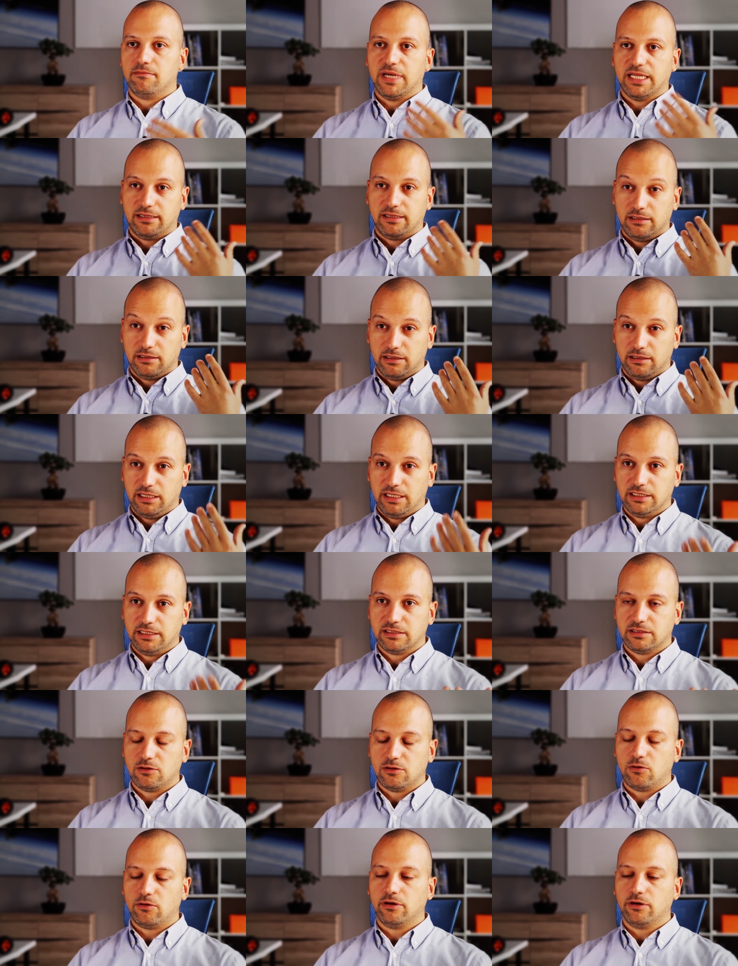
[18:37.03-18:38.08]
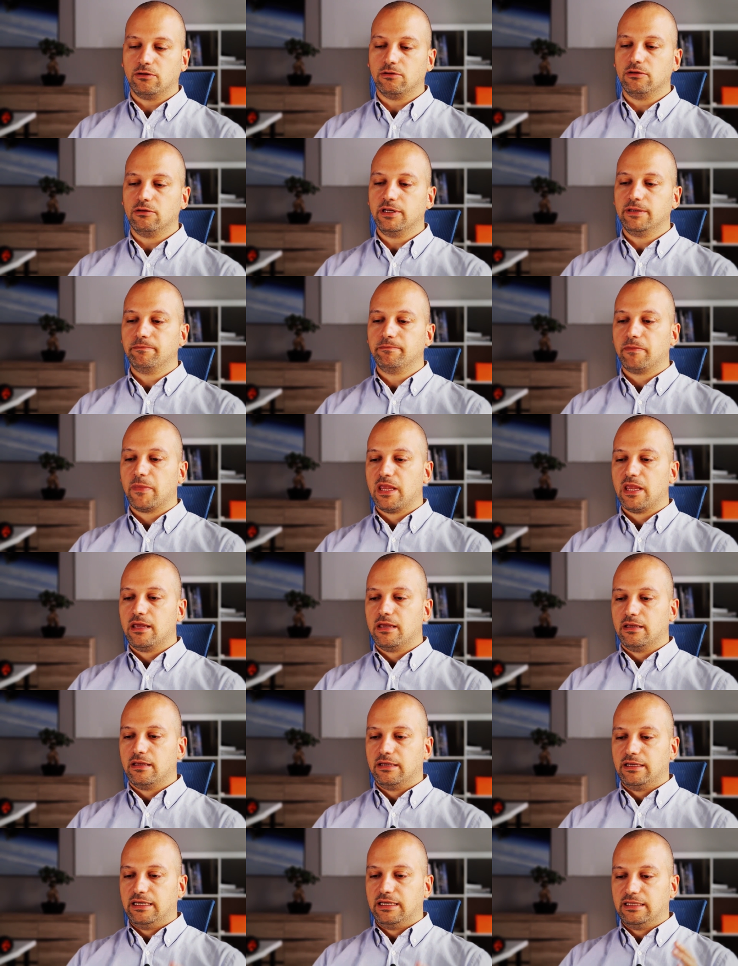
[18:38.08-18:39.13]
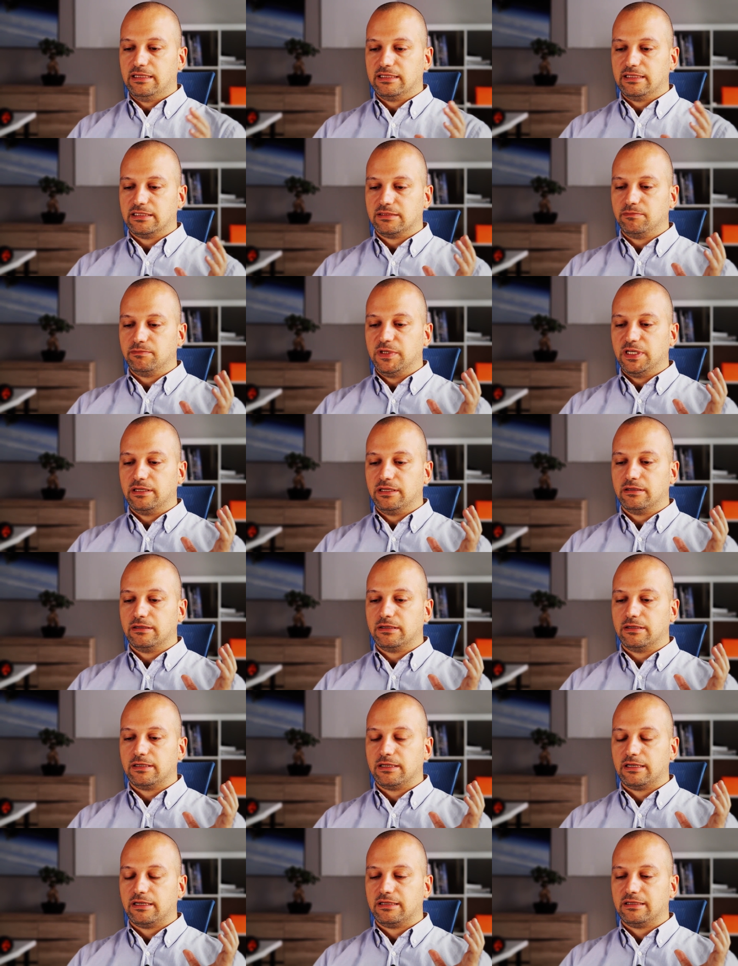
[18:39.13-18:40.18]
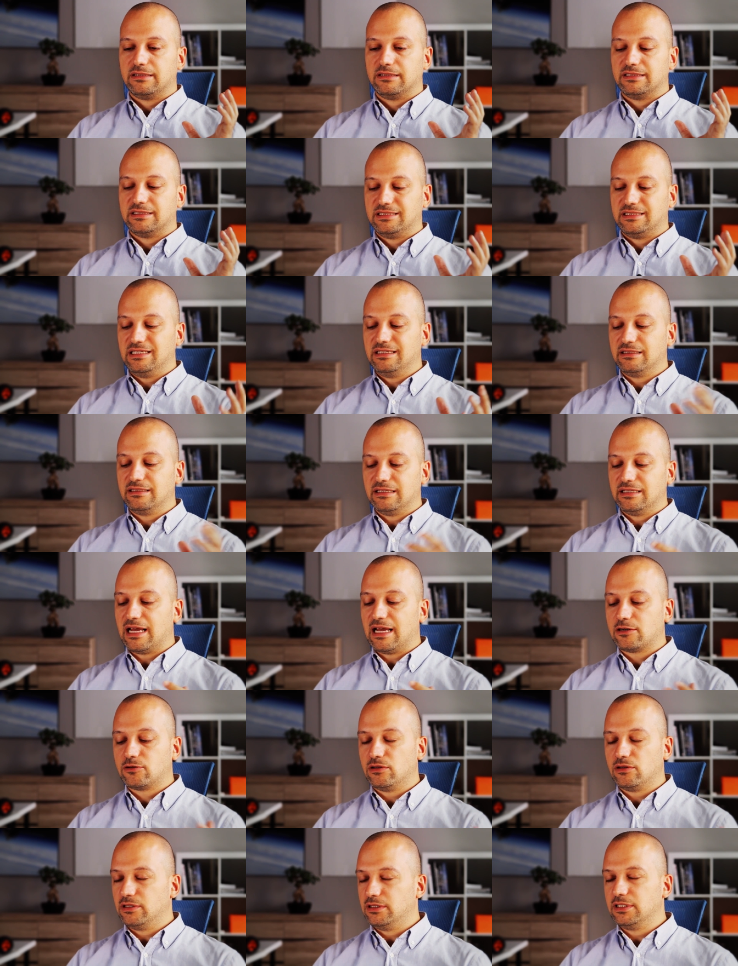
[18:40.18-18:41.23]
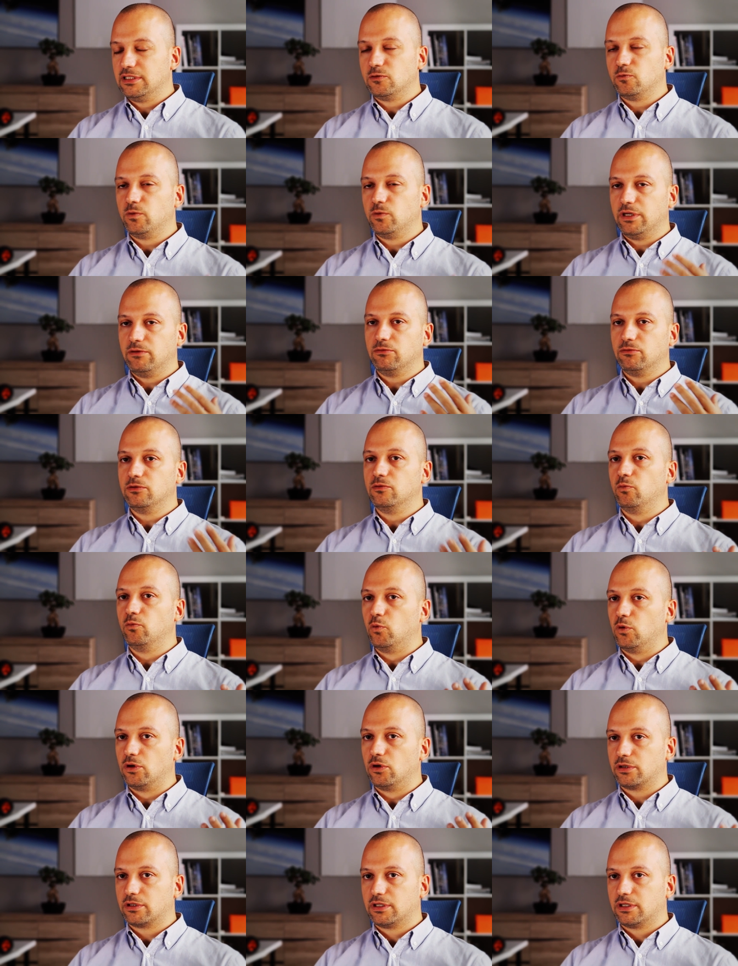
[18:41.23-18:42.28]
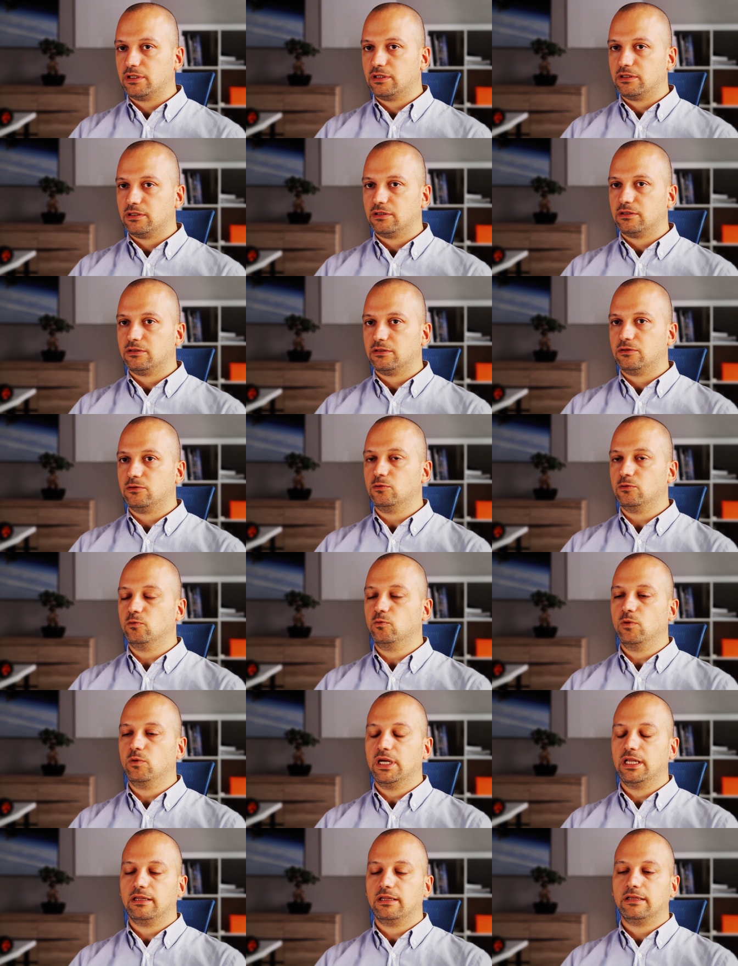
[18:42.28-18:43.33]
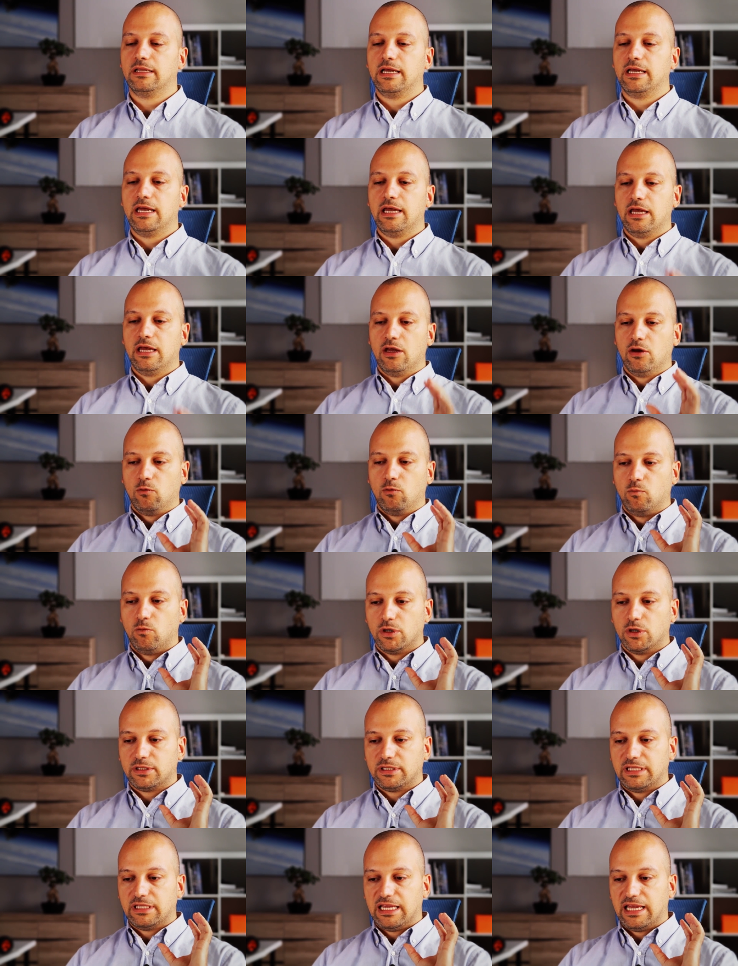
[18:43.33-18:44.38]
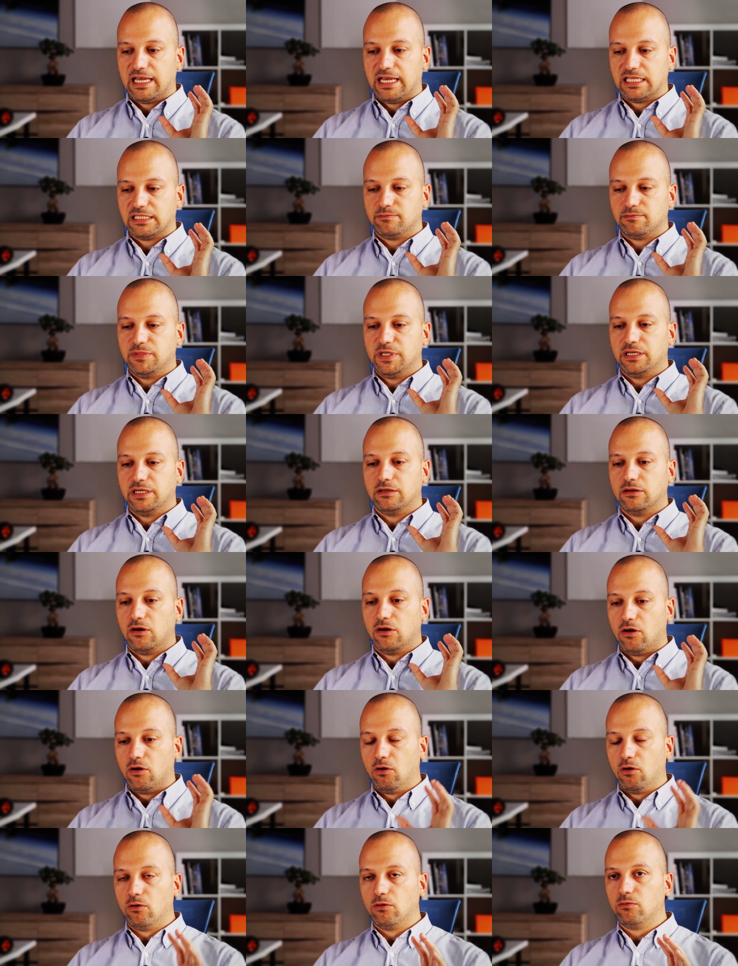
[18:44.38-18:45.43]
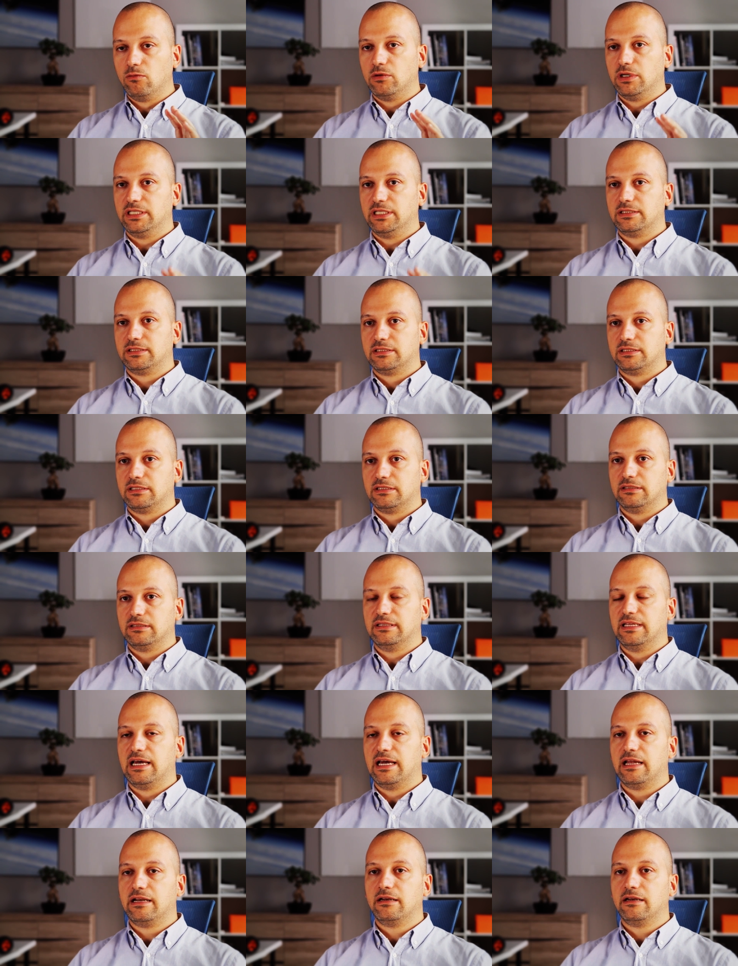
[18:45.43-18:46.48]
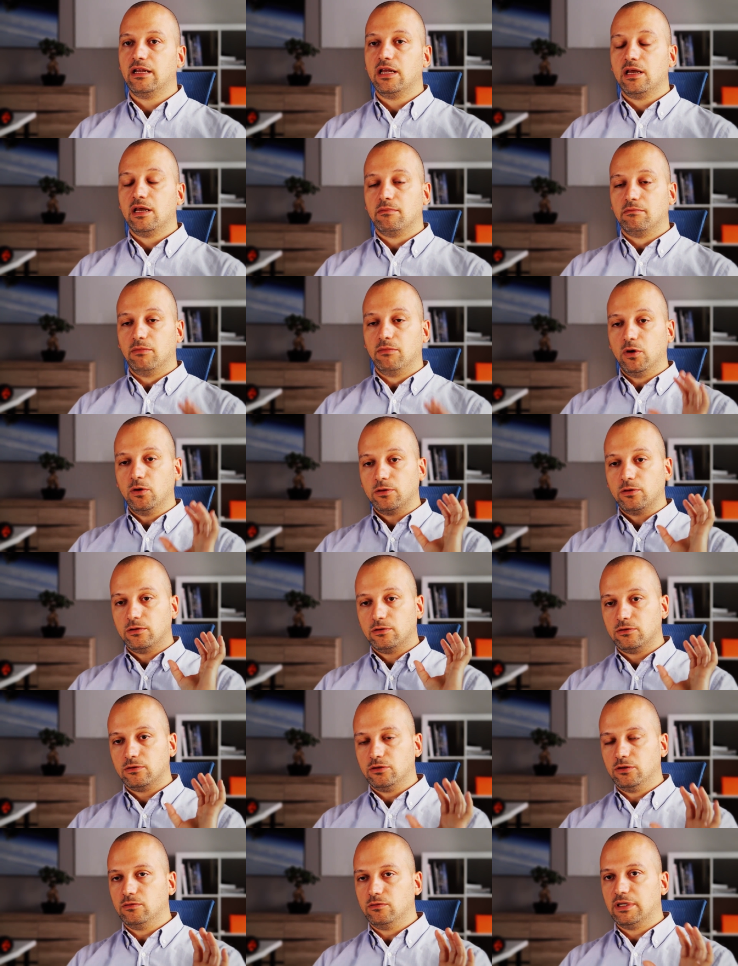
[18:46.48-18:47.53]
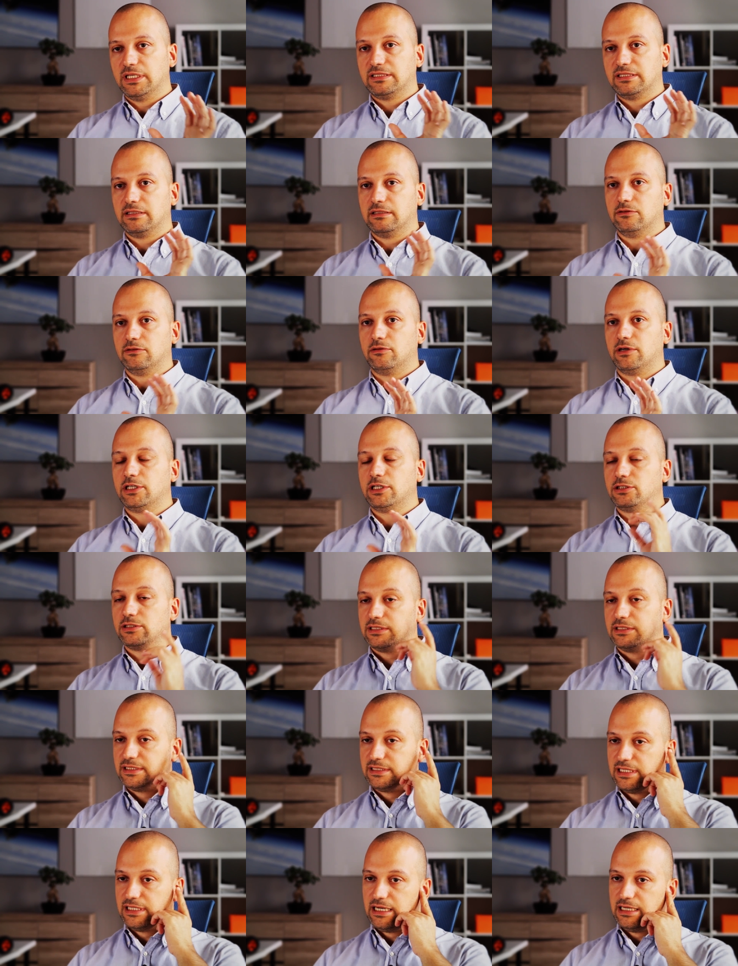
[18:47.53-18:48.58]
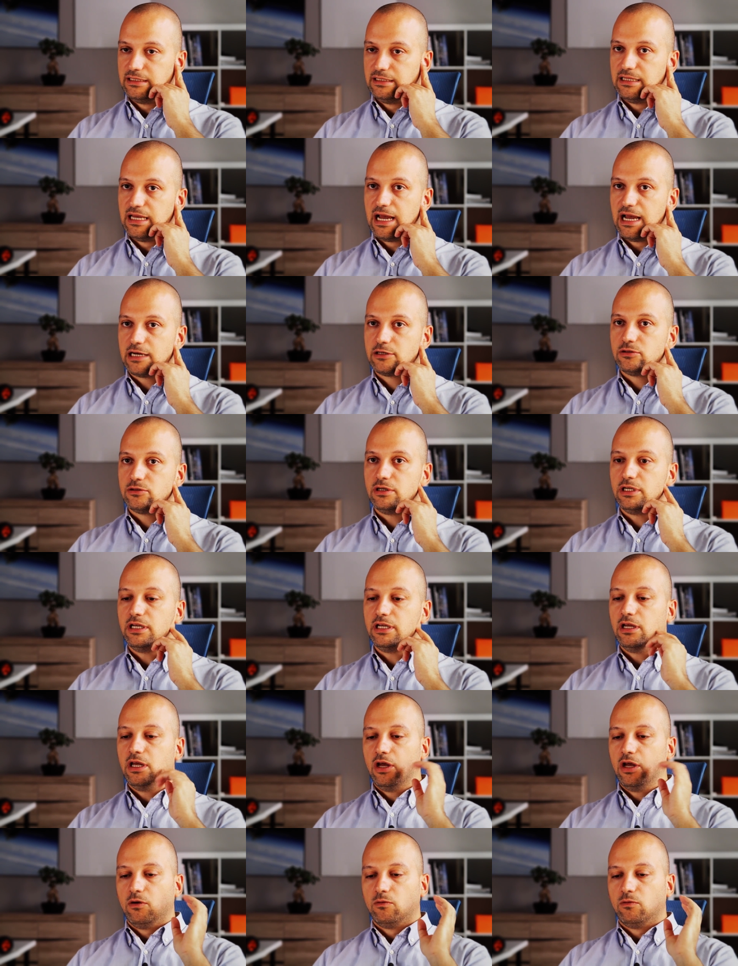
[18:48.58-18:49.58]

but uh, historically it has been seen that actually this way wouldn't work too well. What has been always done, both on the U S and the Russian side actually,